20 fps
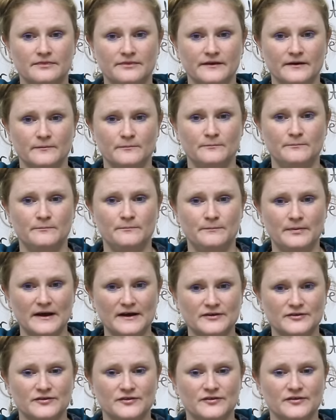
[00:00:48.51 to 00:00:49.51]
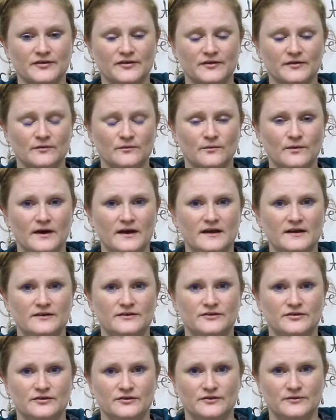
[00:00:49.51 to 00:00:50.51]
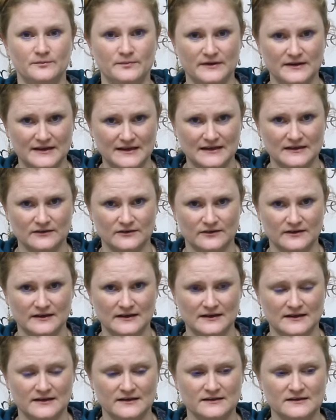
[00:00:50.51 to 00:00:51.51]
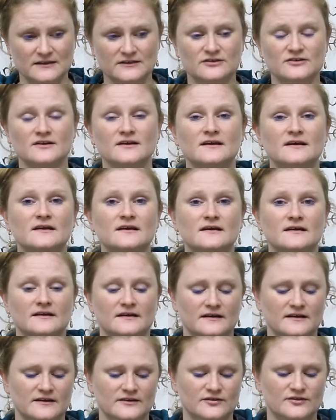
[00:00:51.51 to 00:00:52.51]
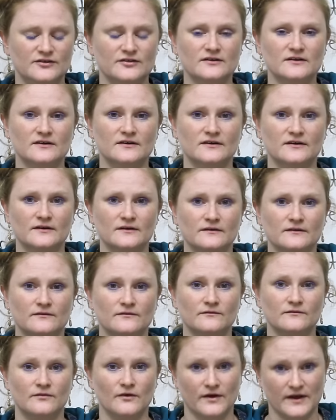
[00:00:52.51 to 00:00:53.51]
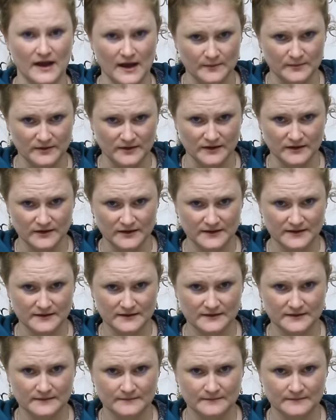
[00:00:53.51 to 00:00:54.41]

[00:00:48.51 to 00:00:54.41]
The best way to begin learning English is to learn vocabulary,